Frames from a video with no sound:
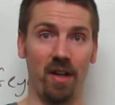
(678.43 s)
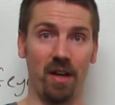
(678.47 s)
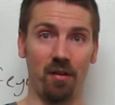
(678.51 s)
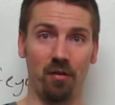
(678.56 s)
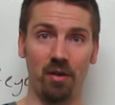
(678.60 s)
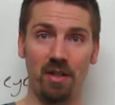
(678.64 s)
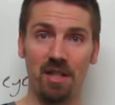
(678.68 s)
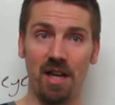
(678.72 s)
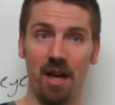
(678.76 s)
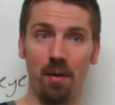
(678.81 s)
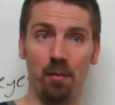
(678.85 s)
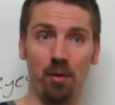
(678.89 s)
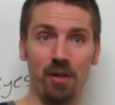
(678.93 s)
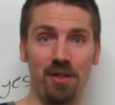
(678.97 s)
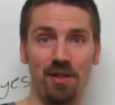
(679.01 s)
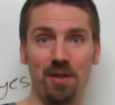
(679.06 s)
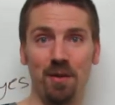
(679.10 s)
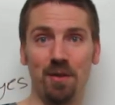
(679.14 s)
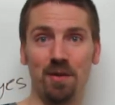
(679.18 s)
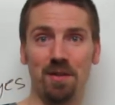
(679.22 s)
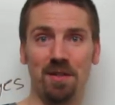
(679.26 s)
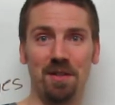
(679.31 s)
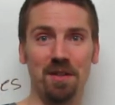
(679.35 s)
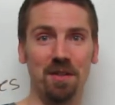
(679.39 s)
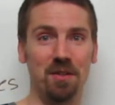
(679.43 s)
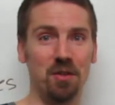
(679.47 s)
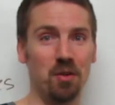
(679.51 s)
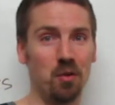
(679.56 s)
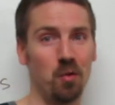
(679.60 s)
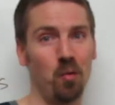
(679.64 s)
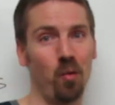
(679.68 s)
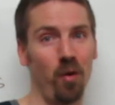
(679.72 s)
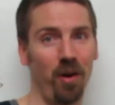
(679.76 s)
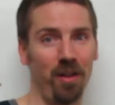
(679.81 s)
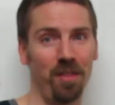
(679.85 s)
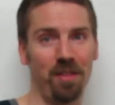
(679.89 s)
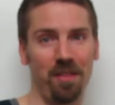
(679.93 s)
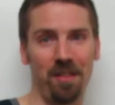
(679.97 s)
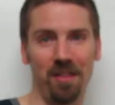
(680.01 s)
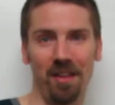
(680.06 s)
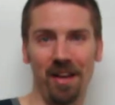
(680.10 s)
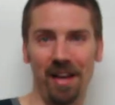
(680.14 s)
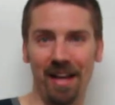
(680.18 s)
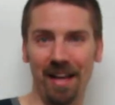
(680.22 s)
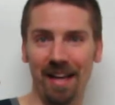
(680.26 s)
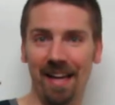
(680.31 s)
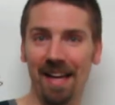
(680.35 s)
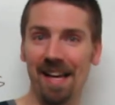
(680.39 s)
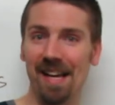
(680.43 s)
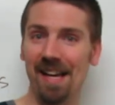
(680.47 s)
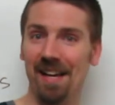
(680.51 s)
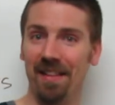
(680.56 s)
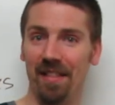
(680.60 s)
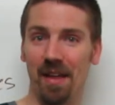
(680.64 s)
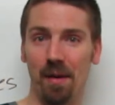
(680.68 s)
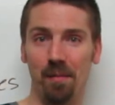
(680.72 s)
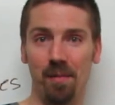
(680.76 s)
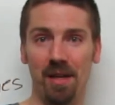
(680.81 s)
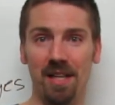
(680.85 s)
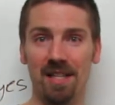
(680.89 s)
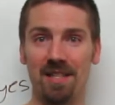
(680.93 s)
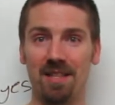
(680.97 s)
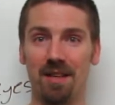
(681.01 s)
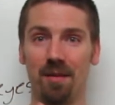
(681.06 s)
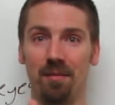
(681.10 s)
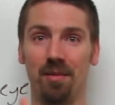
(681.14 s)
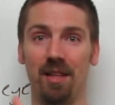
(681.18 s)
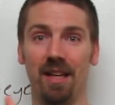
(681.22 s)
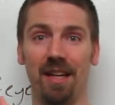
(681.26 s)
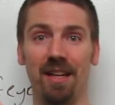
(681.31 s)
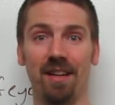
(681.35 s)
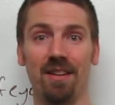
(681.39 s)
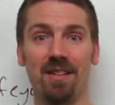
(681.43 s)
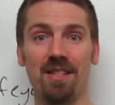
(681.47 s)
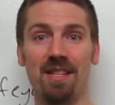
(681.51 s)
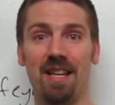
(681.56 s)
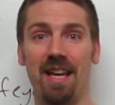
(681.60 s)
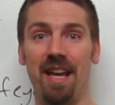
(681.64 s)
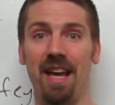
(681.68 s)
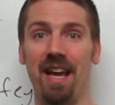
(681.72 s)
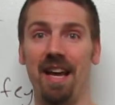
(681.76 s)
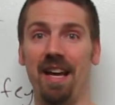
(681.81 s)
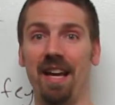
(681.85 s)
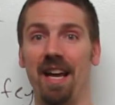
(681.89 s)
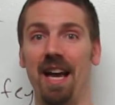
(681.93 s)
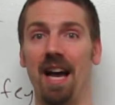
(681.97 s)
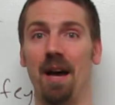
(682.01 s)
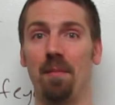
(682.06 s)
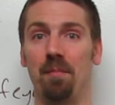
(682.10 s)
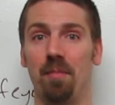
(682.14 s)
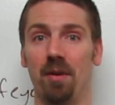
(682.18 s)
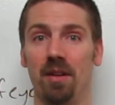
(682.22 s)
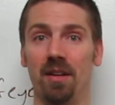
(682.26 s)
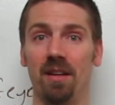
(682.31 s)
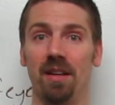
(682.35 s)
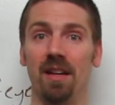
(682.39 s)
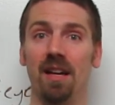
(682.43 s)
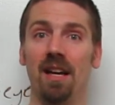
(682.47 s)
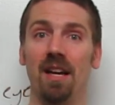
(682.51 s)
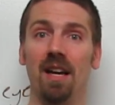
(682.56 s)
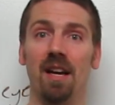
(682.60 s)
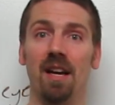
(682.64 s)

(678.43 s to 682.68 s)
Every time we choose to do one thing, that means something else can't happen.